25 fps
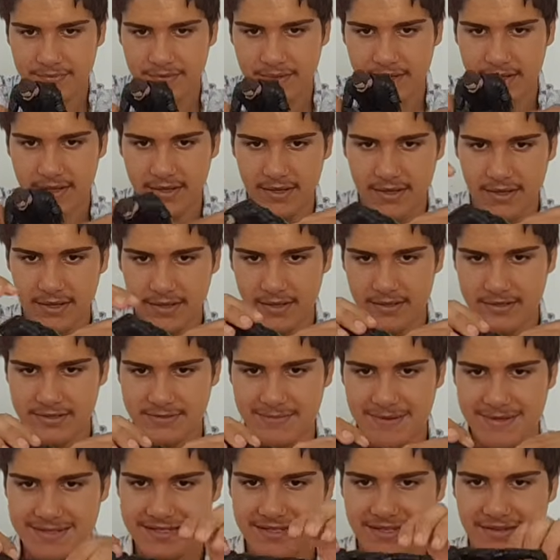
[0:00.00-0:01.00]
there?
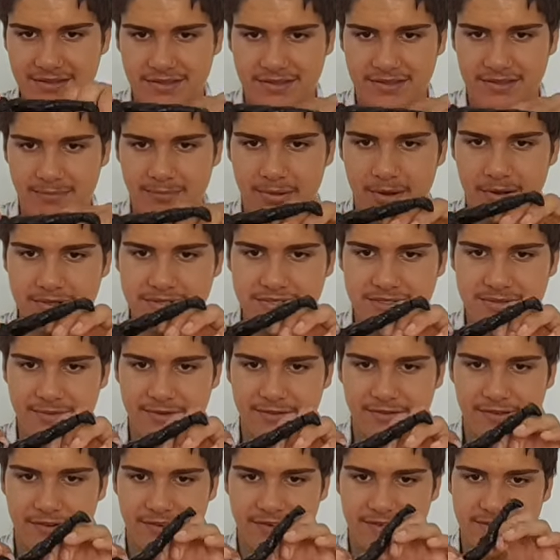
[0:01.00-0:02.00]
Especially like the bottom,
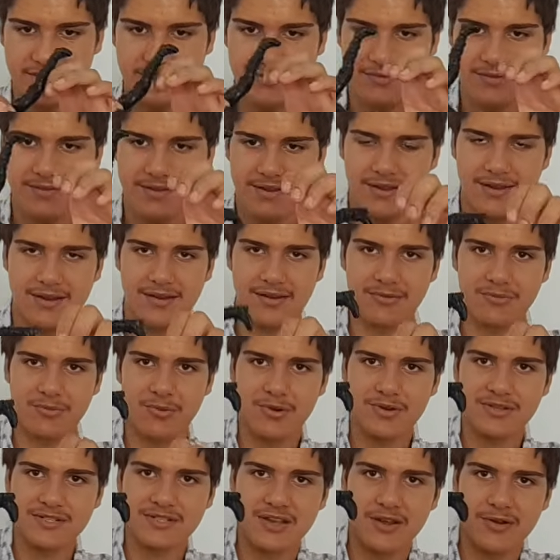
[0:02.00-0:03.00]
it's like, yeah, like
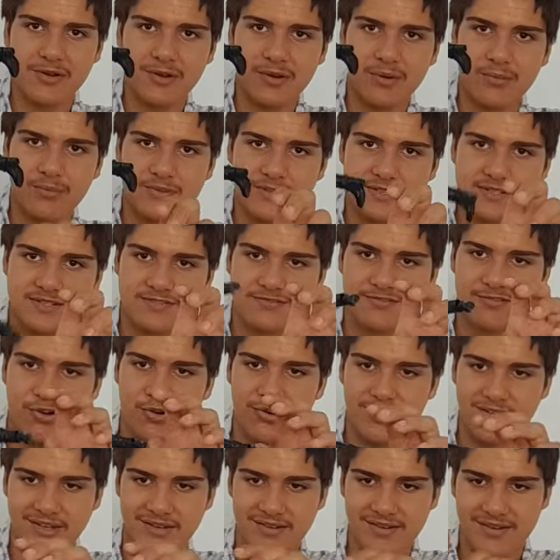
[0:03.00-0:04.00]
what is going on with his
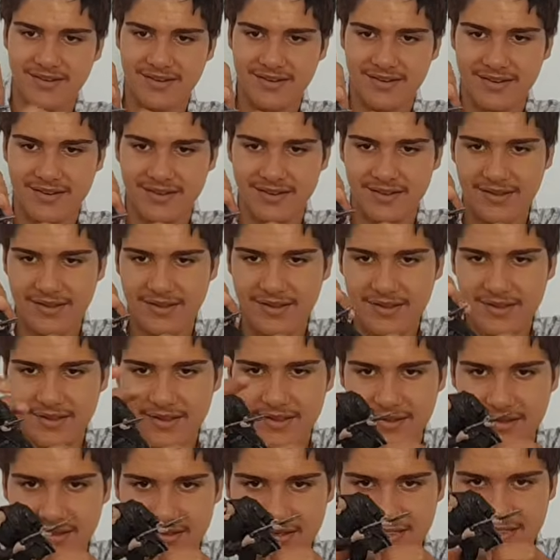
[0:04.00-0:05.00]
groin?
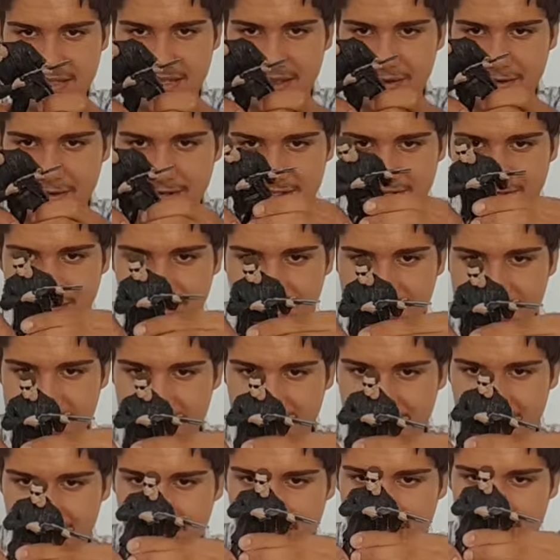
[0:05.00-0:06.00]
Like his lower
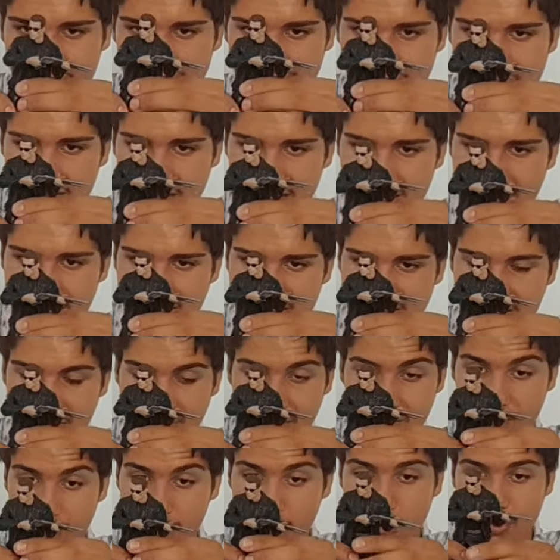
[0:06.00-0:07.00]
torso. Don't
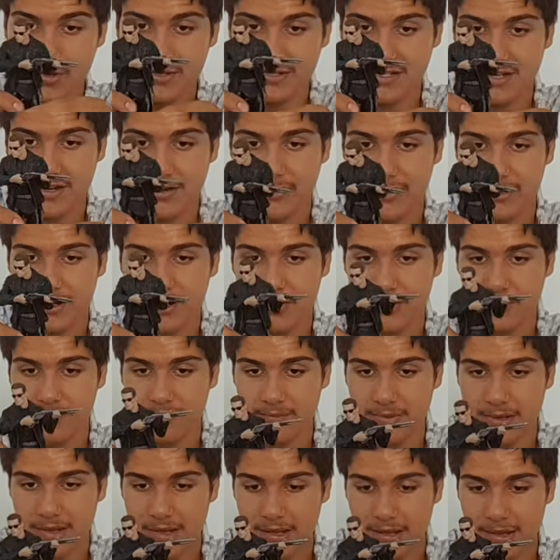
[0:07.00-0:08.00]
know what is going on,
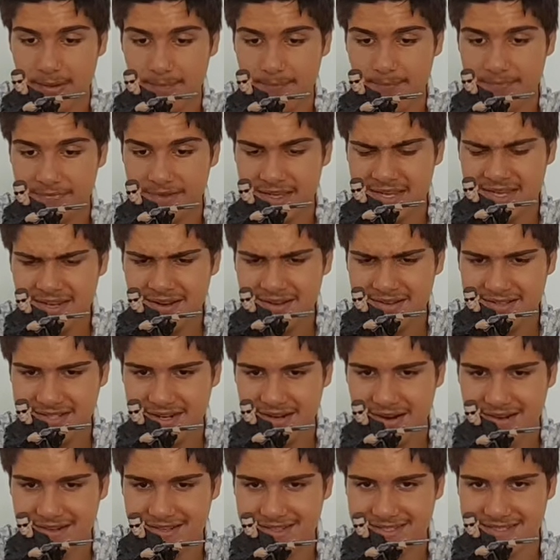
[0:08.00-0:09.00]
but he does
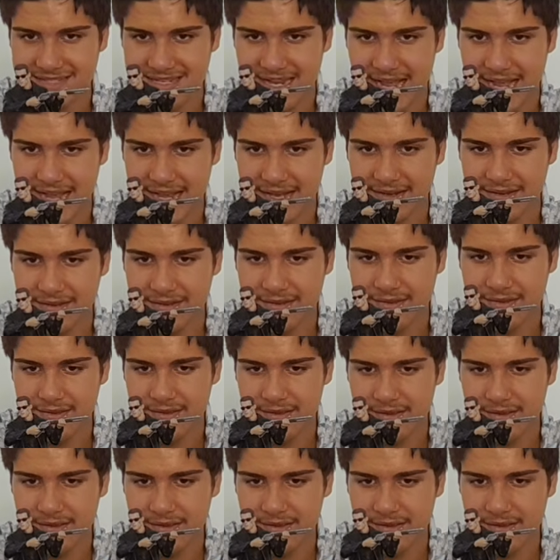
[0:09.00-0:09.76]
kind of stand.